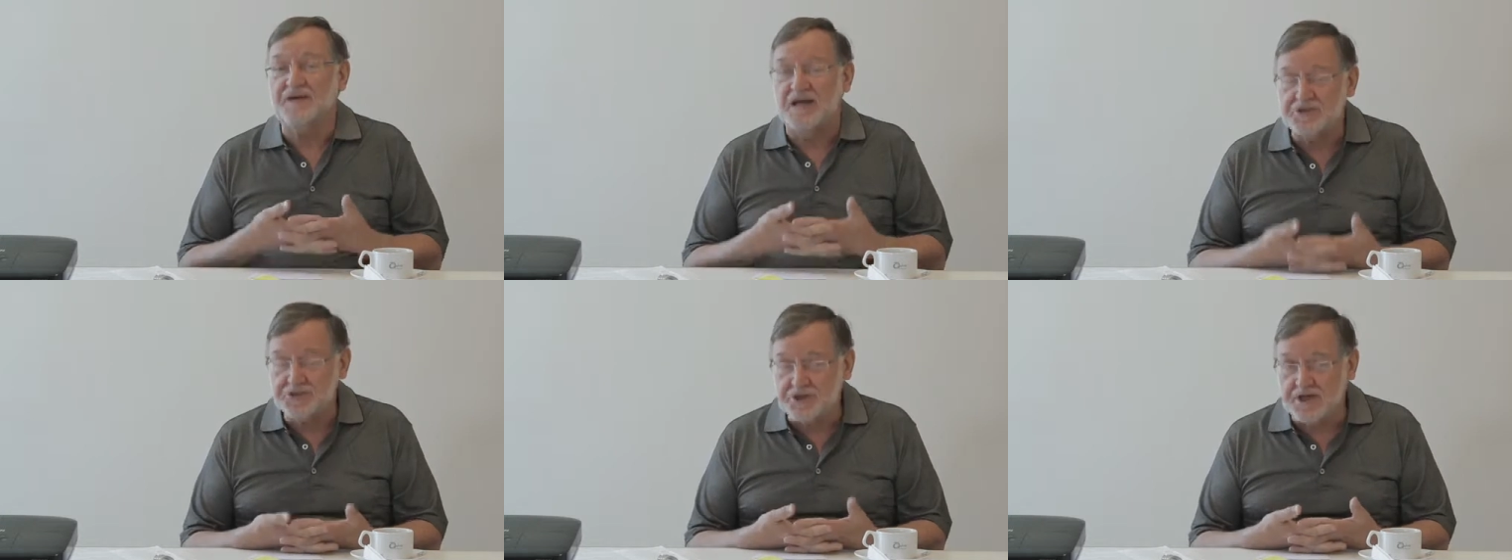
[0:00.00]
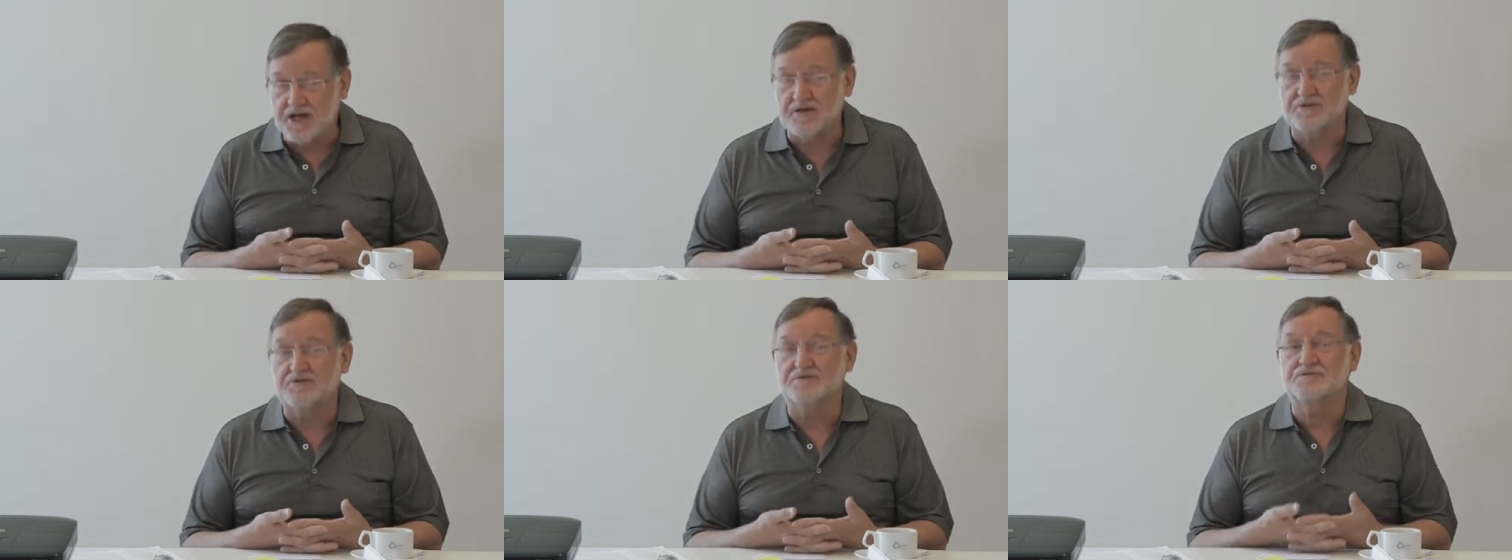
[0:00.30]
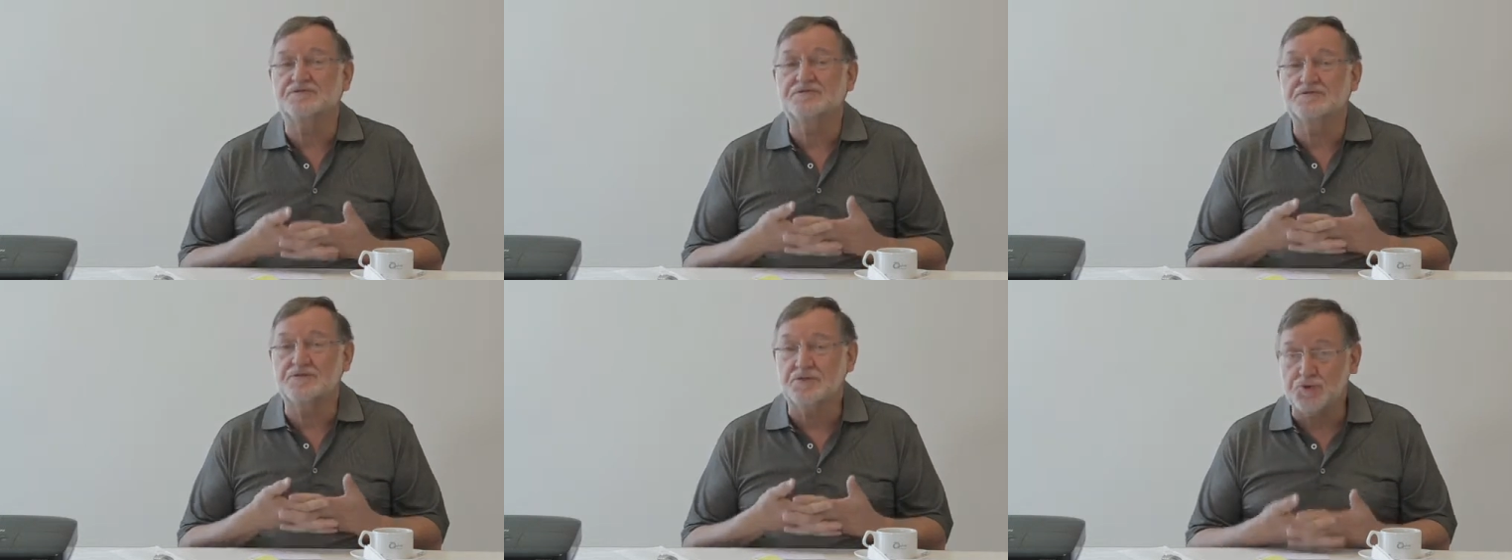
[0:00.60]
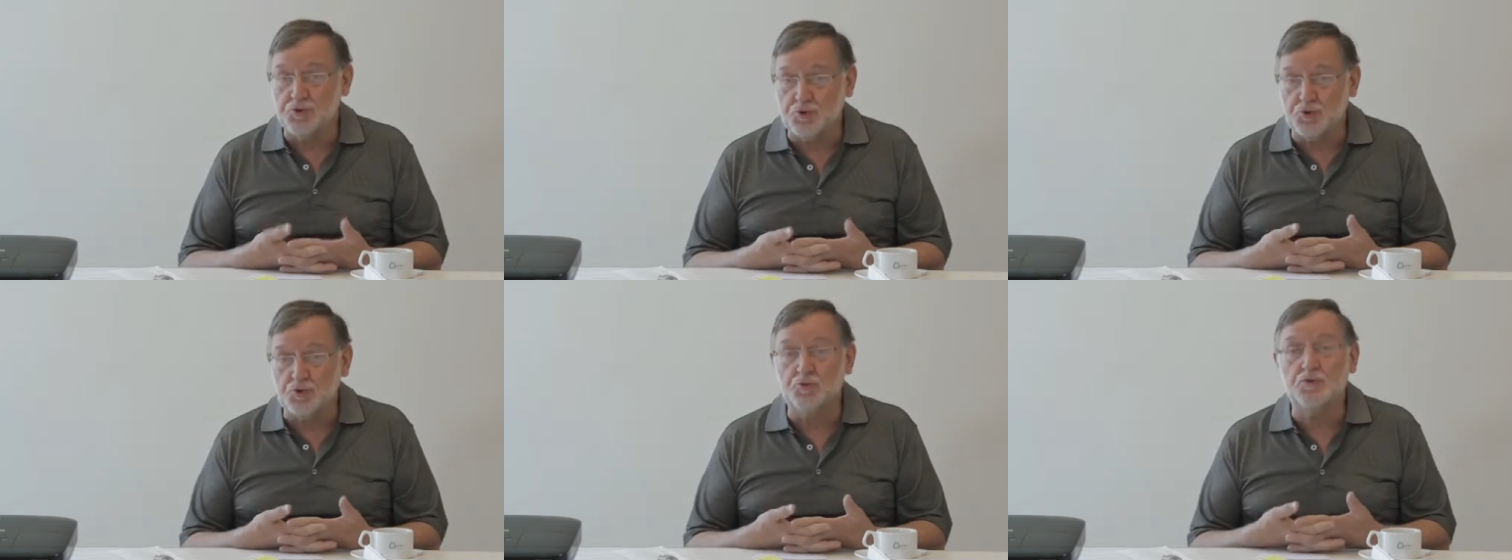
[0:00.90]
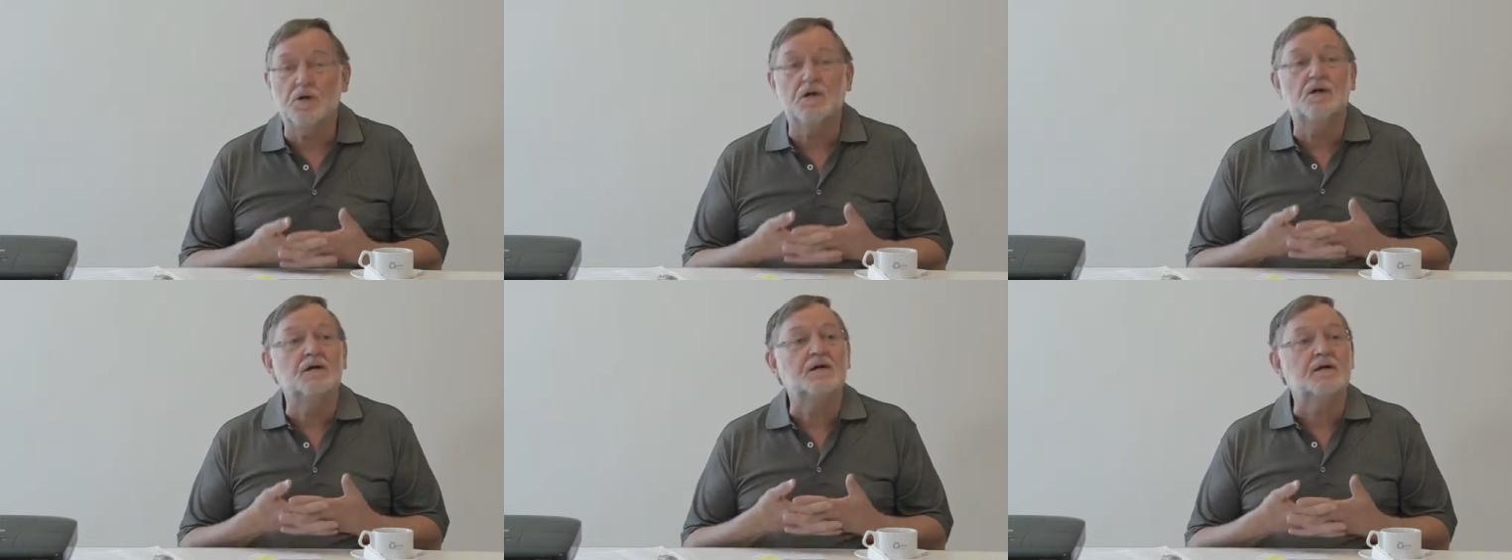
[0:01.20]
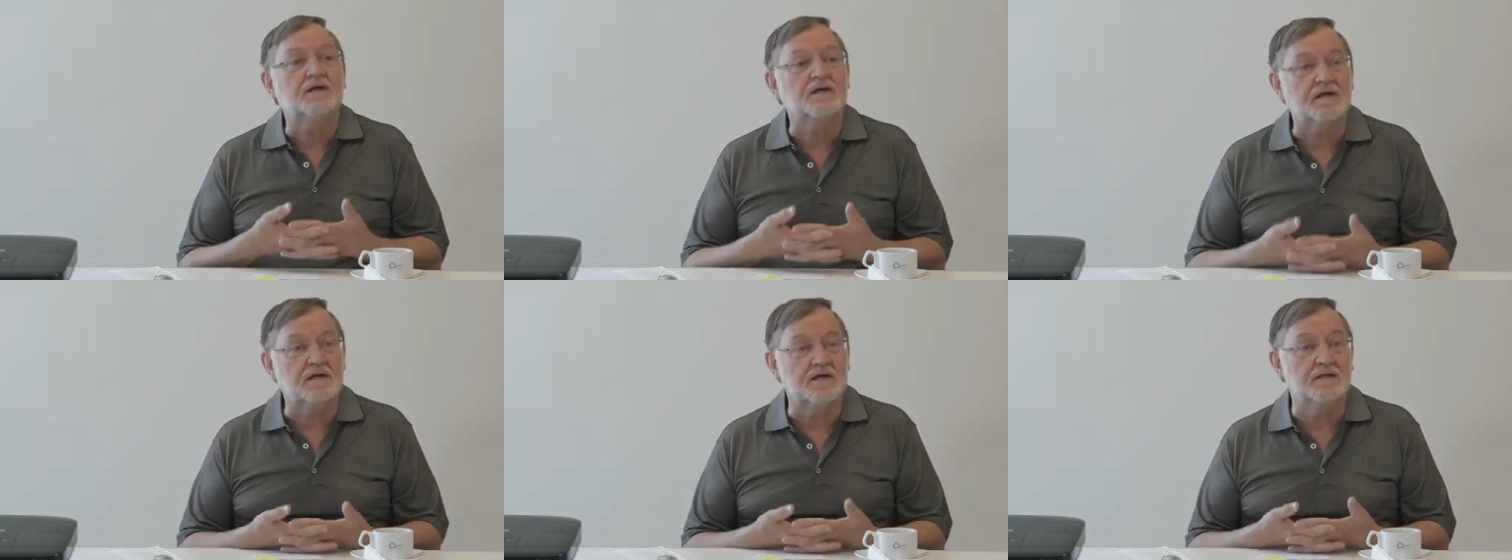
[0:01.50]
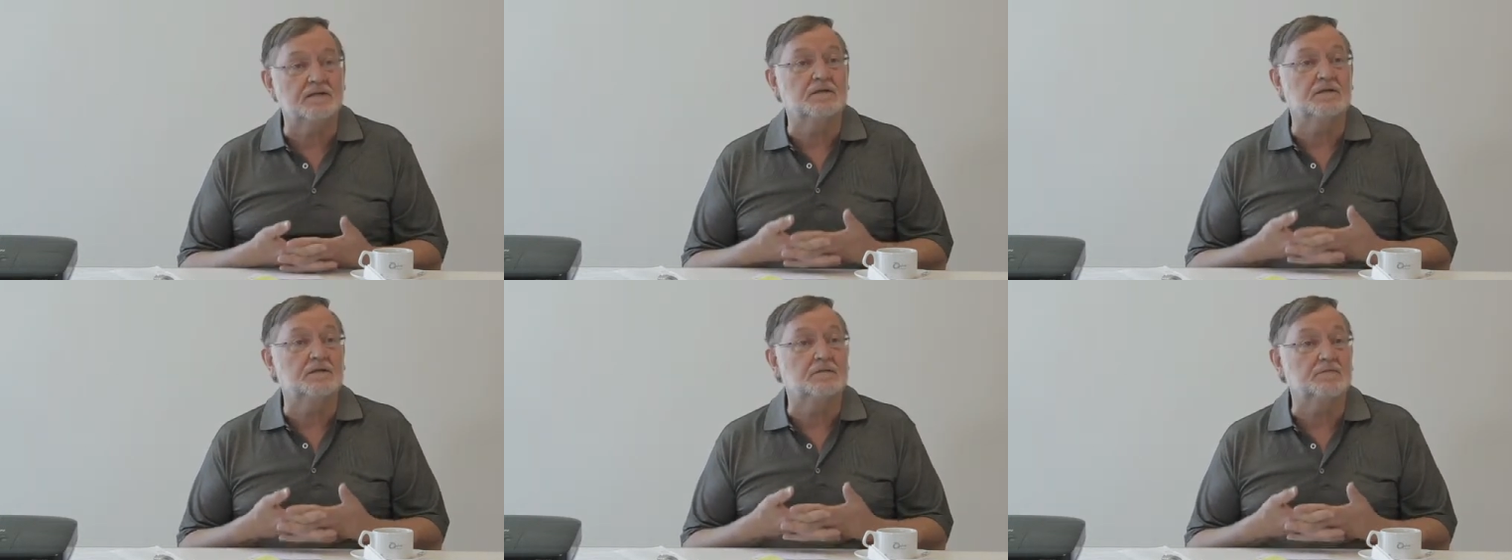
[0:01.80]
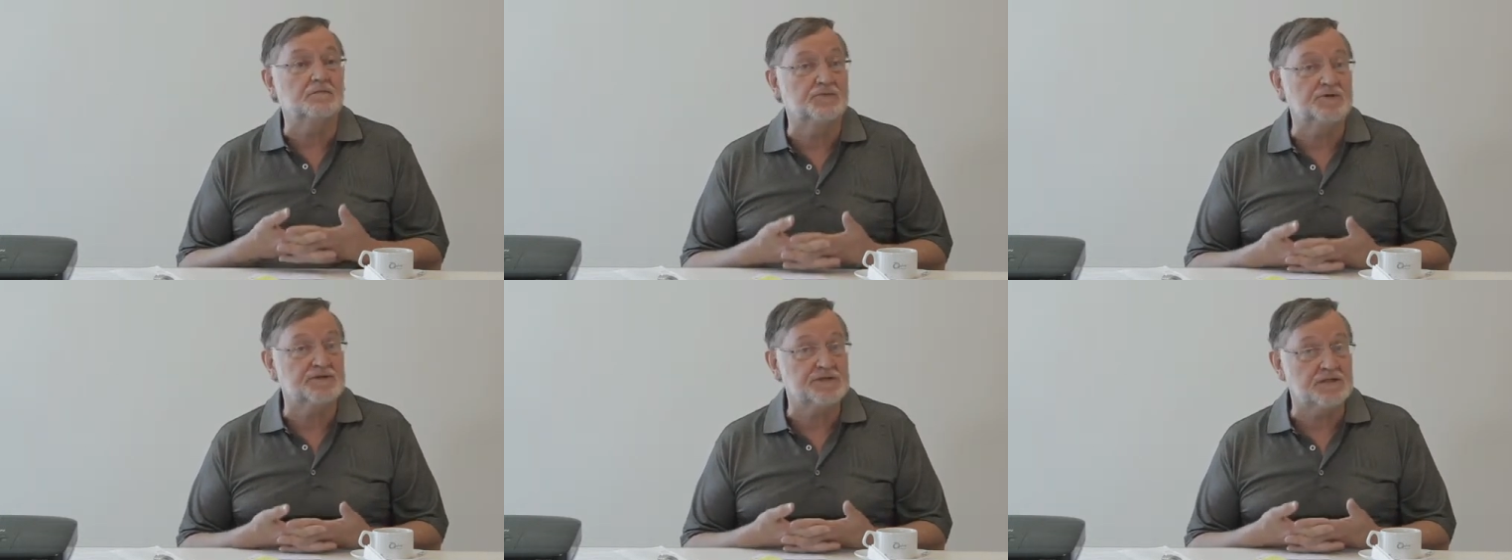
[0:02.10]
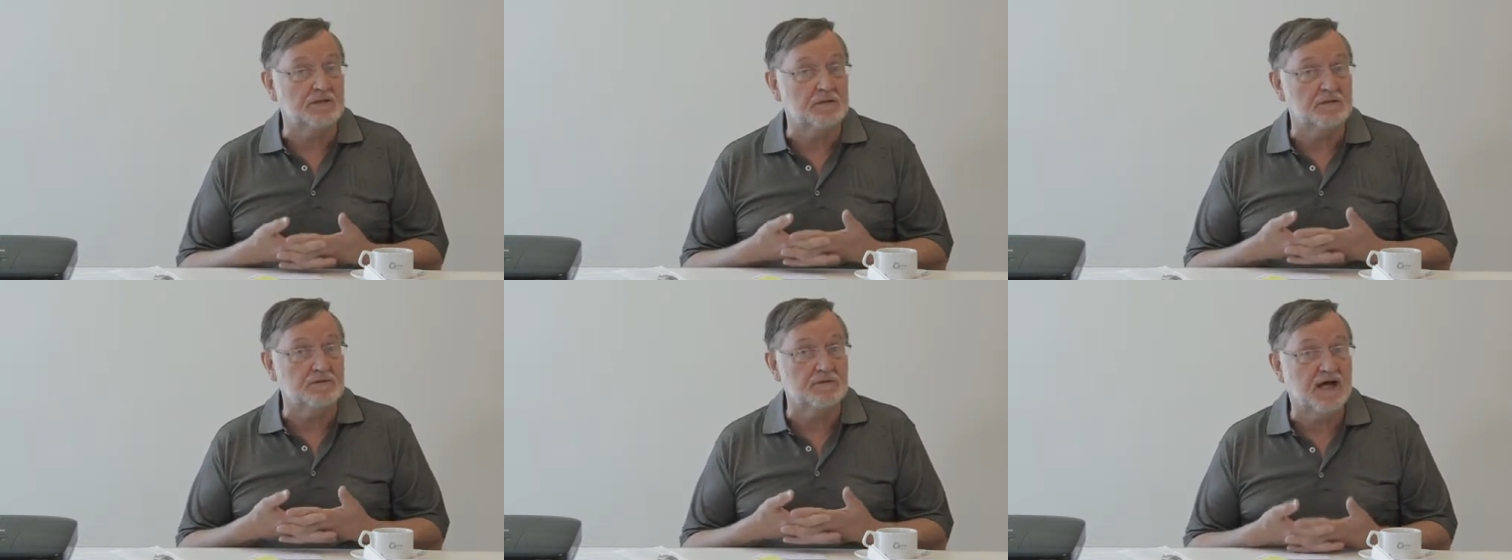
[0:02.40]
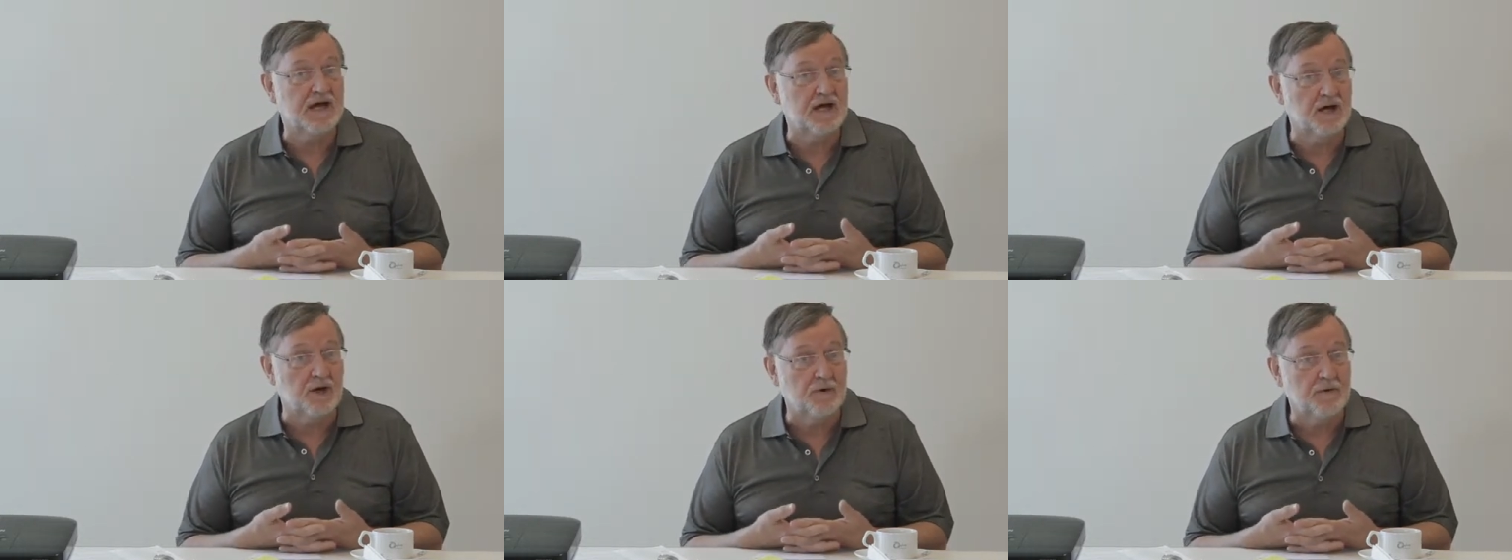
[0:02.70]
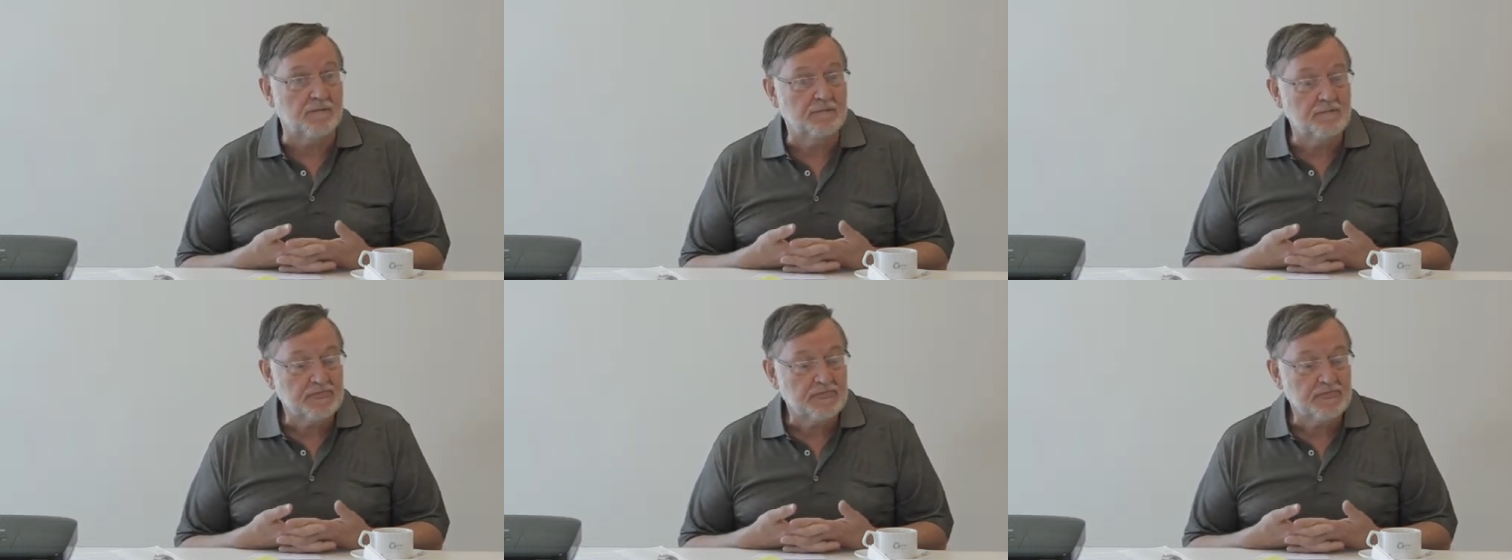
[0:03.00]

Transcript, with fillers: educators to do in Brazil now.